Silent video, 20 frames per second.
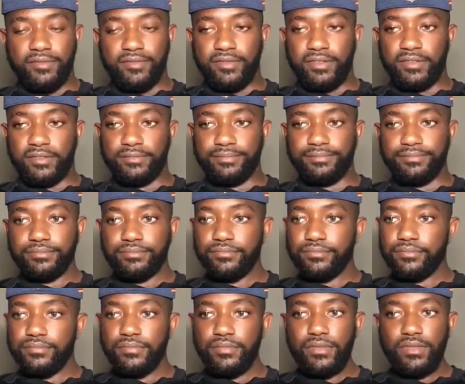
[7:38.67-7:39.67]
and
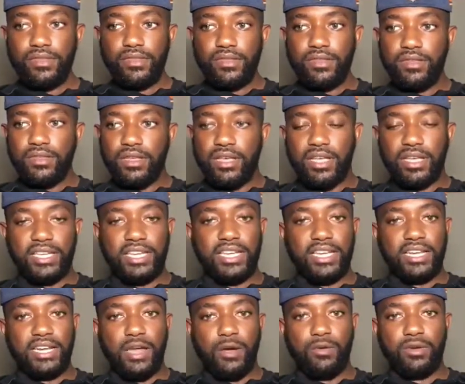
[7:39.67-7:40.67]
again,
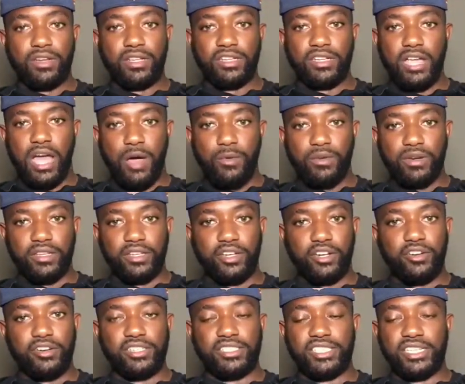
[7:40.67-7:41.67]
I would
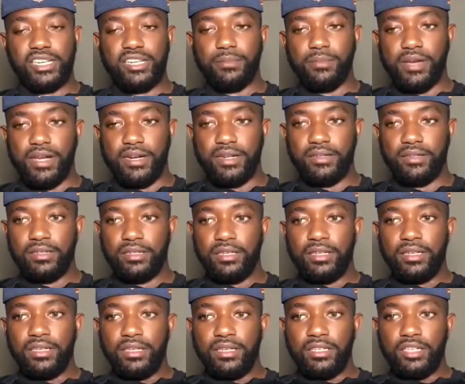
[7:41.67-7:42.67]
encourage anybody,
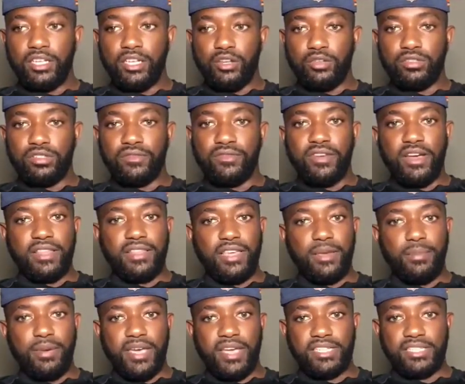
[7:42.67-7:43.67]
to find that
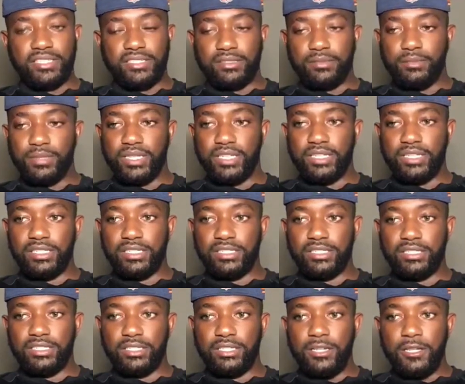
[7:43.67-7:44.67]
passion,
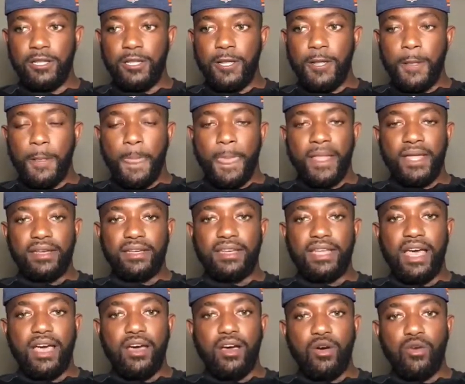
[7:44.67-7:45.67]
because
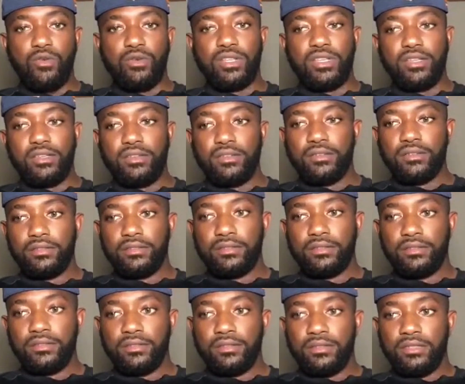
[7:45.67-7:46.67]
not only,
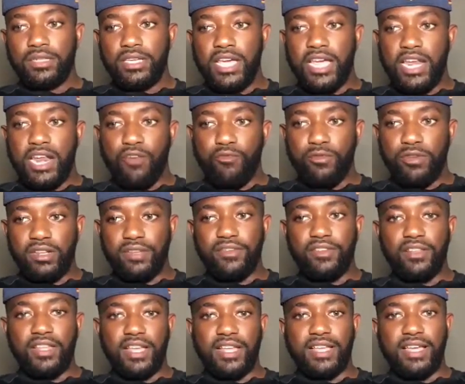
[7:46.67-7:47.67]
and I really feel
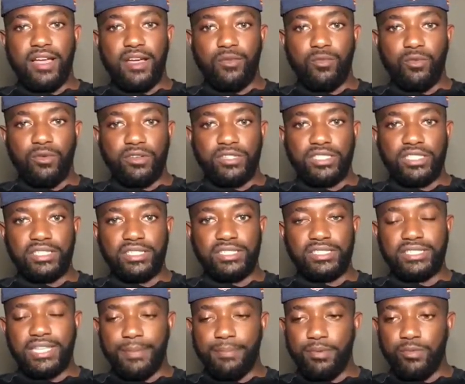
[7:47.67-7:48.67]
like God works in this
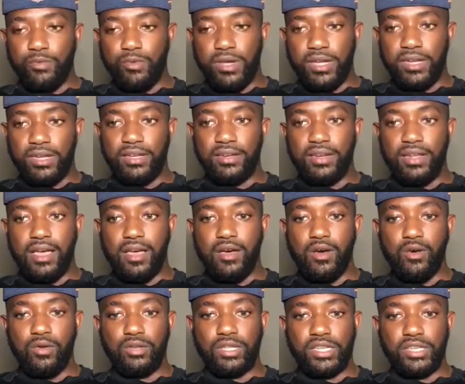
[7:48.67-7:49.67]
type of way. Not
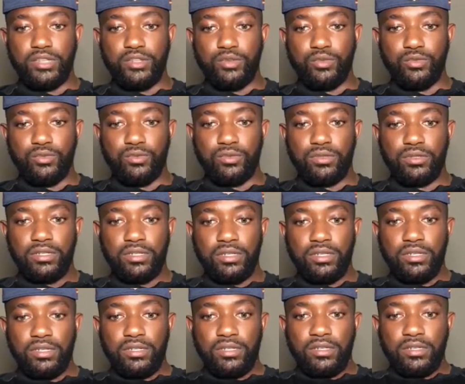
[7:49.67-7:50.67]
only do
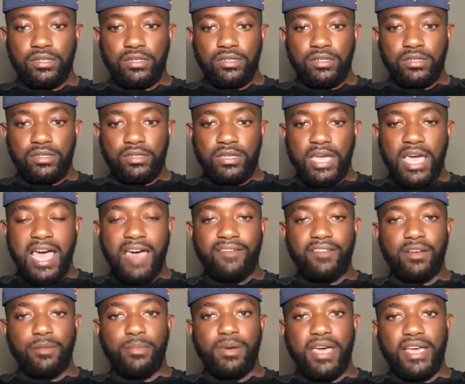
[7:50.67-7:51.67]
having a
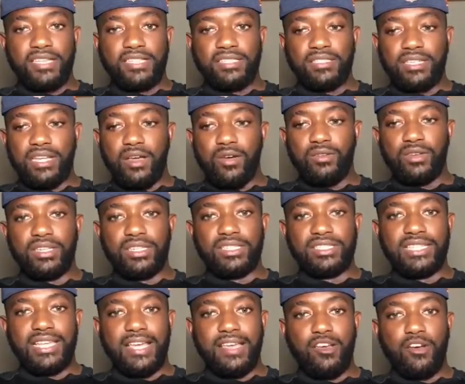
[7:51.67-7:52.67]
passion, not only does
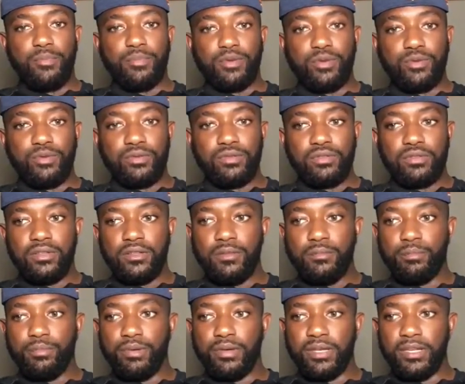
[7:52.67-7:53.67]
that help you,
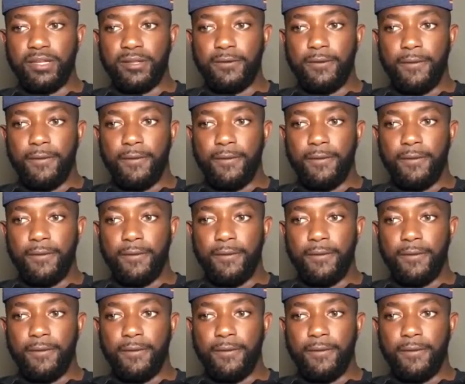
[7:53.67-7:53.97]
but